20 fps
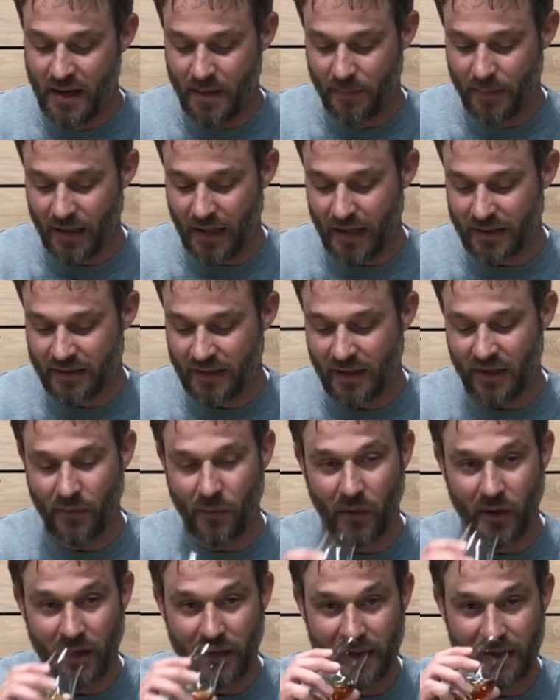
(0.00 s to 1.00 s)
But I tell you
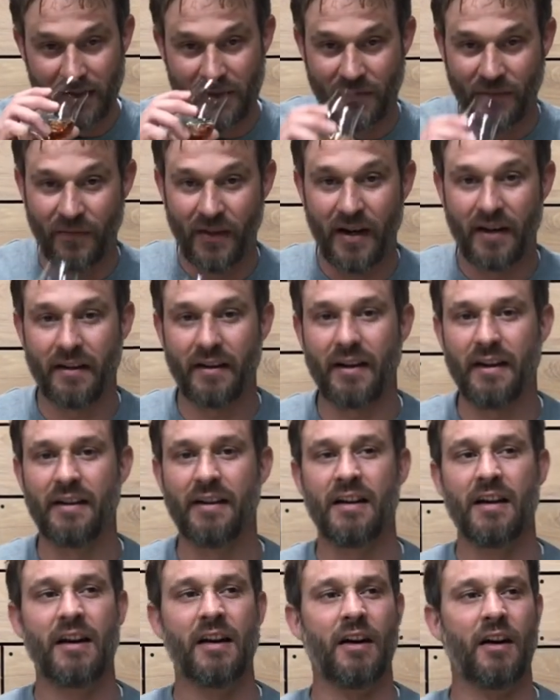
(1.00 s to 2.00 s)
what, it is
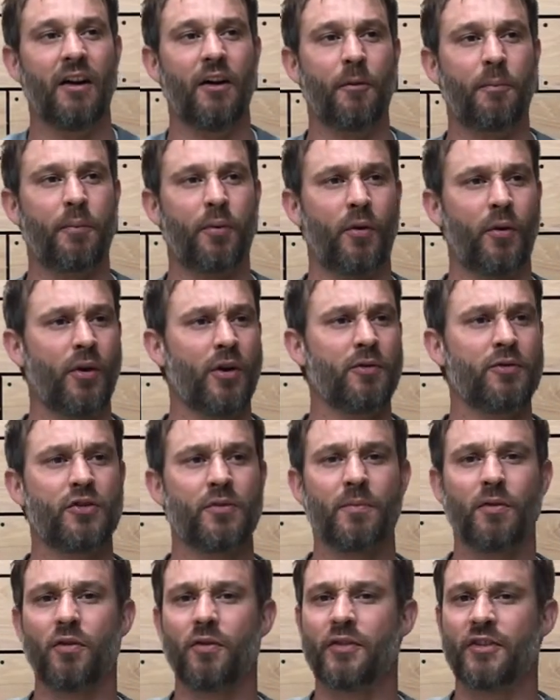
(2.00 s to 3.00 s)
very
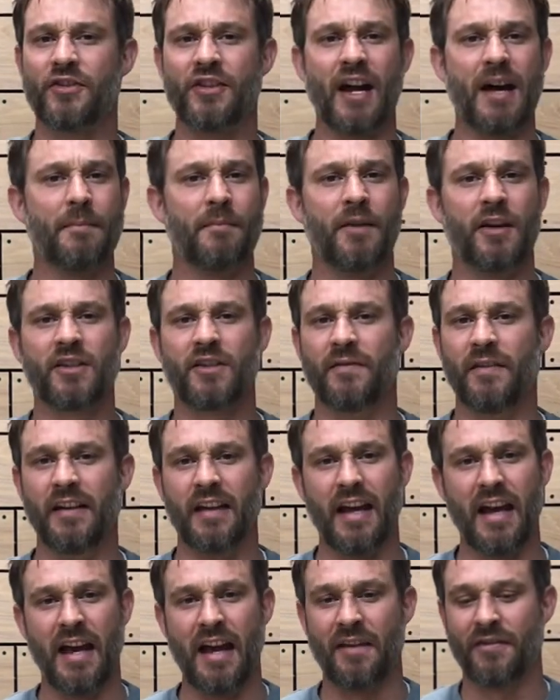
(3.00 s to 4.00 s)
approachable. There's not much of an
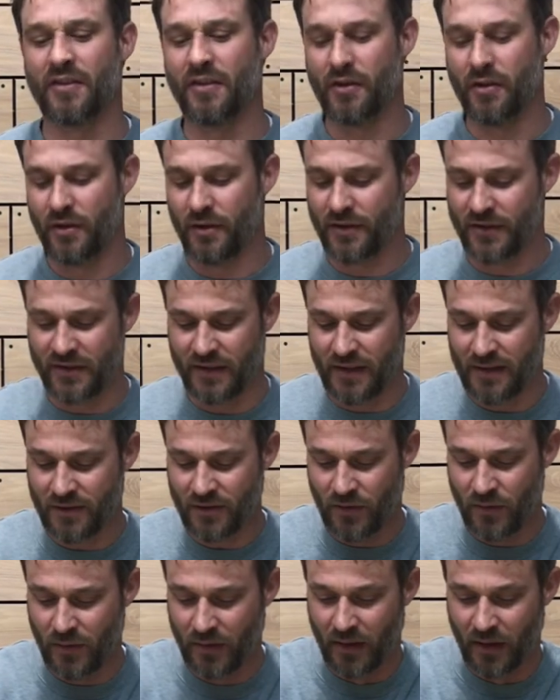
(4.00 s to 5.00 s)
ethanol sense
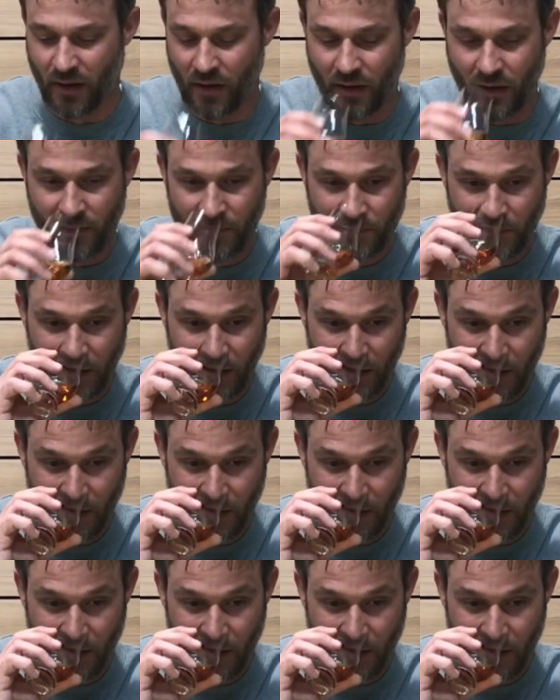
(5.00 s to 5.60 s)
to it at all.